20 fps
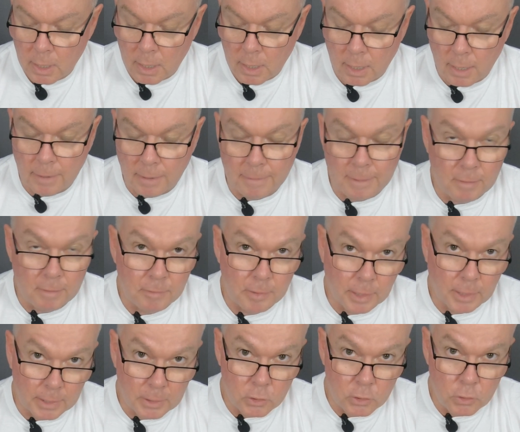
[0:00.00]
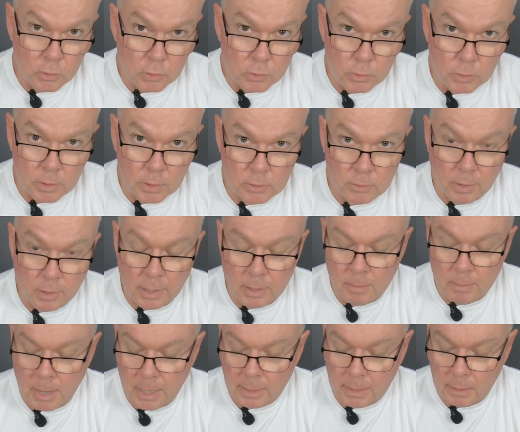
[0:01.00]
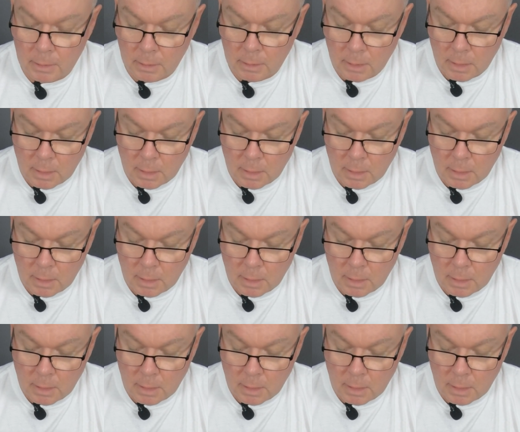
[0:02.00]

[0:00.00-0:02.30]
They're fairly new to the Australian market.